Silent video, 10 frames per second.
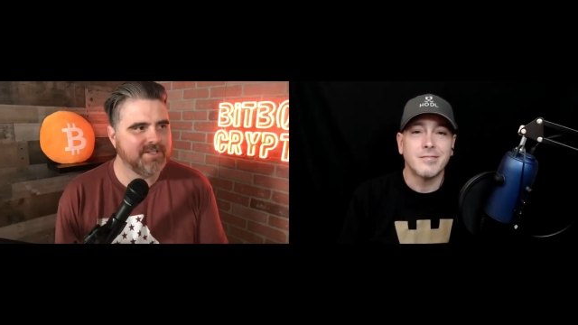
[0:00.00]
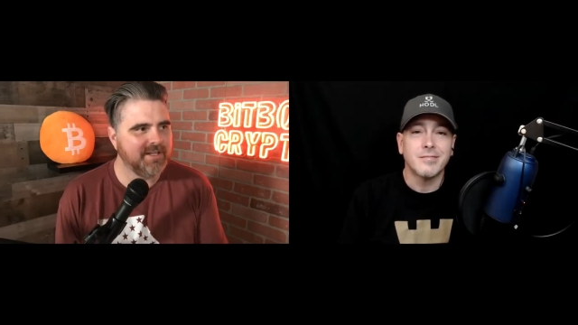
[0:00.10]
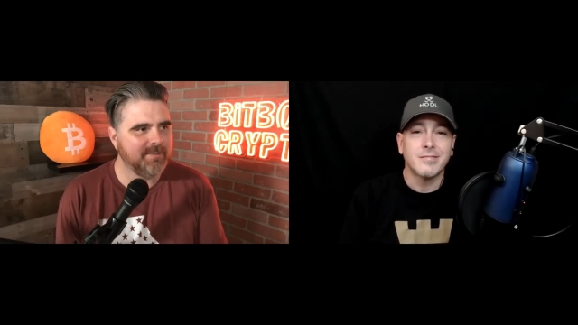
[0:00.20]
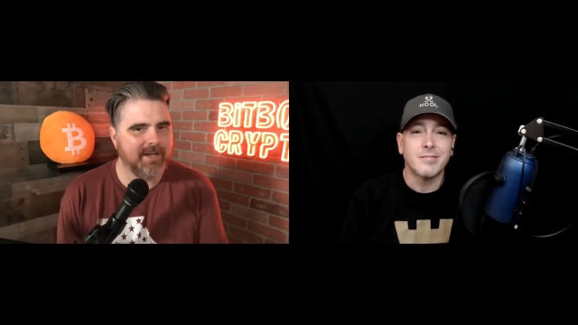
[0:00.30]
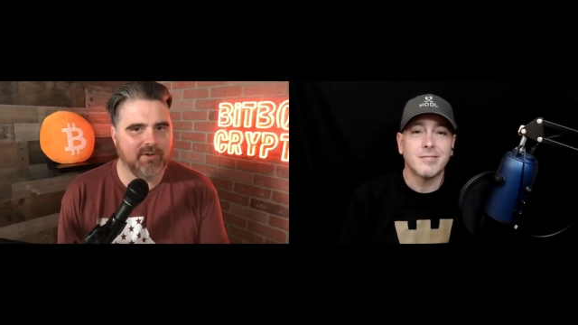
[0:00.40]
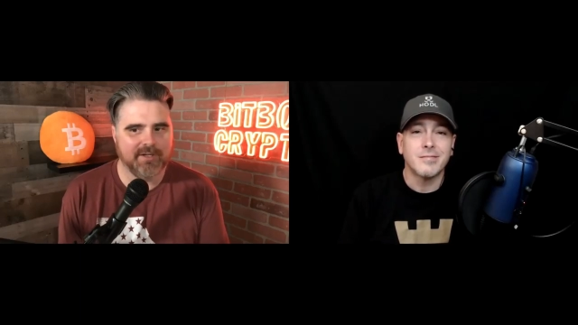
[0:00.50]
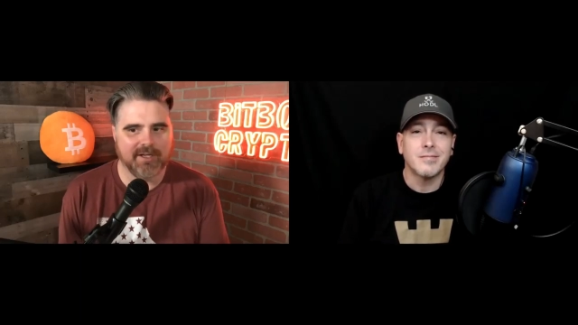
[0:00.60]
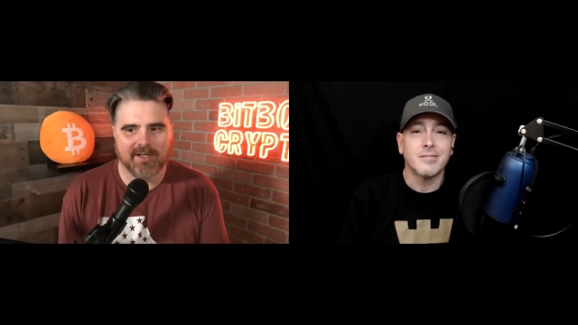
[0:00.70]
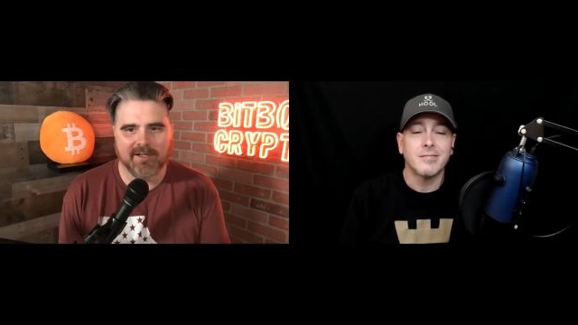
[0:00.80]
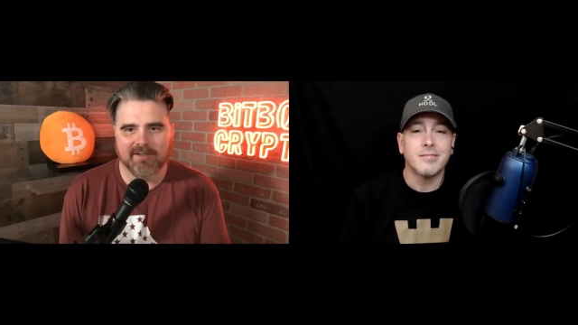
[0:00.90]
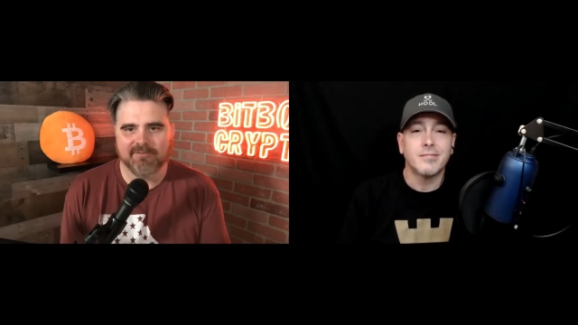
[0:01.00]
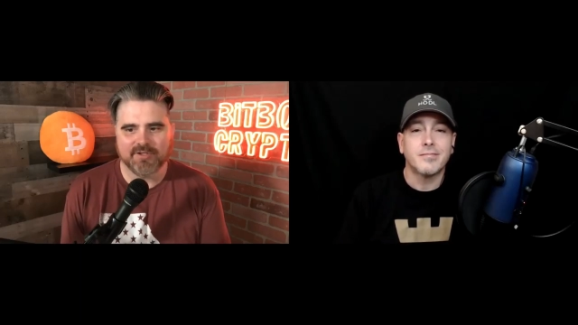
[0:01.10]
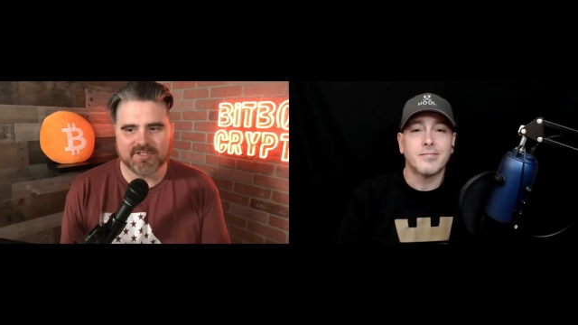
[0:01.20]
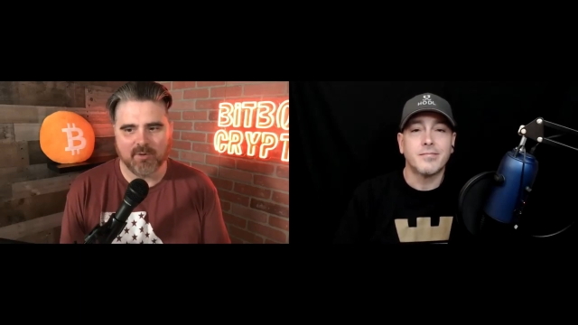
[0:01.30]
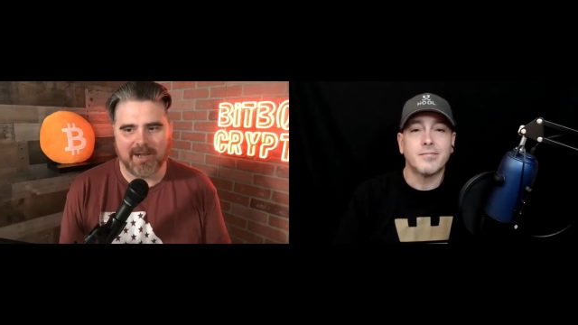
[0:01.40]
Speaker 1: think about
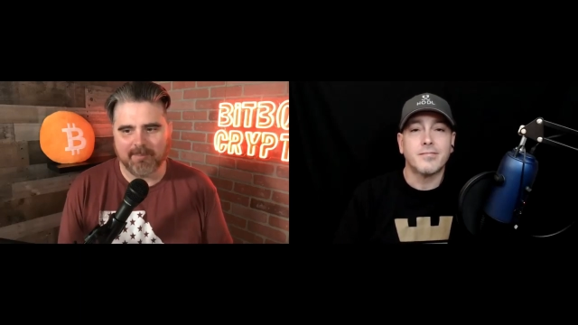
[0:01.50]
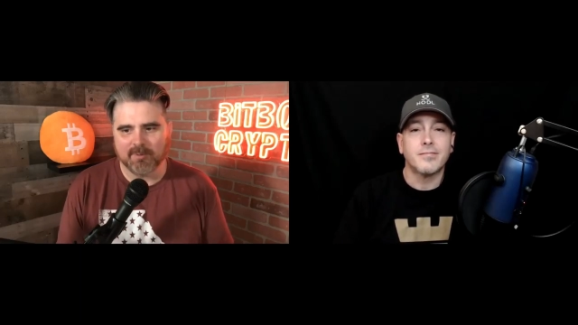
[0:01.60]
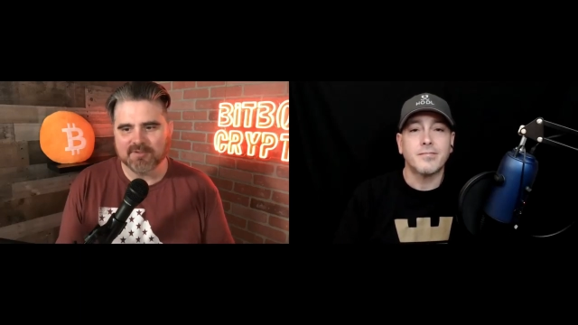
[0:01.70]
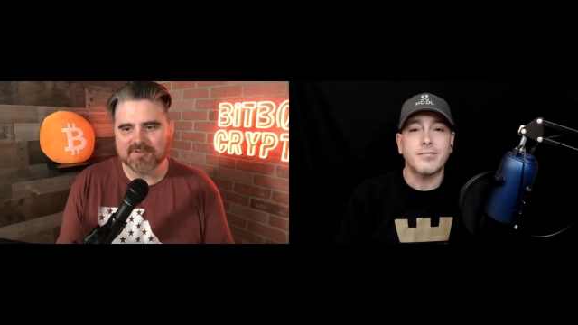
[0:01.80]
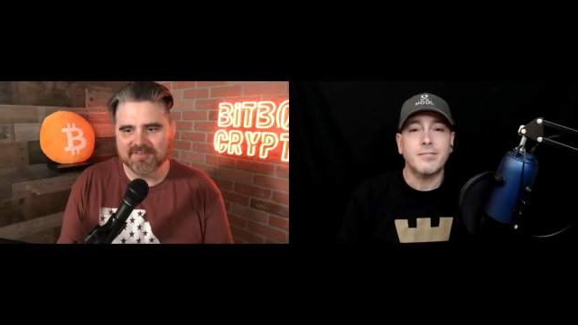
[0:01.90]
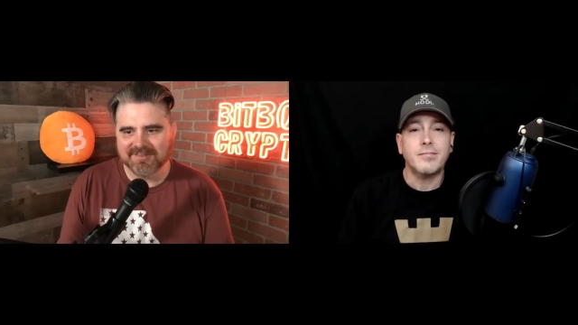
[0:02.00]
freestyle rappers,